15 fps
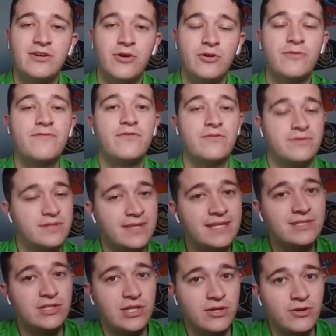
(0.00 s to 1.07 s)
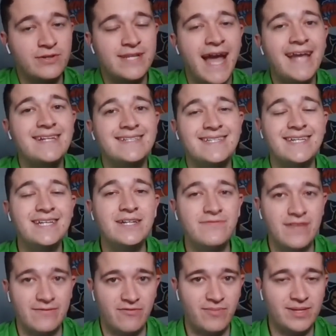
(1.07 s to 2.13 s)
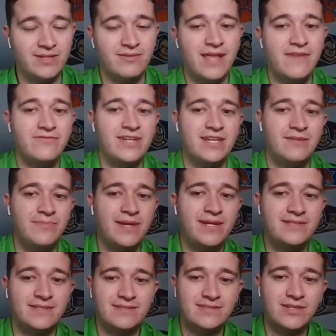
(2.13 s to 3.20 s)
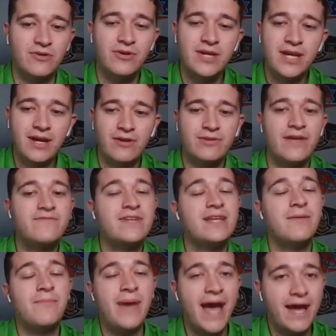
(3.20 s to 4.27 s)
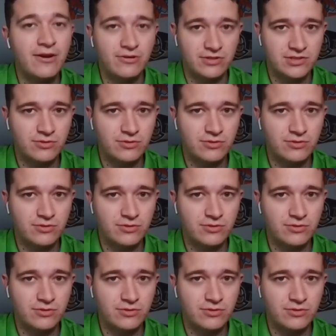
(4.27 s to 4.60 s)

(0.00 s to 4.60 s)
Or this year, 19 of them have been to left-handed bases, so or left-handed batters.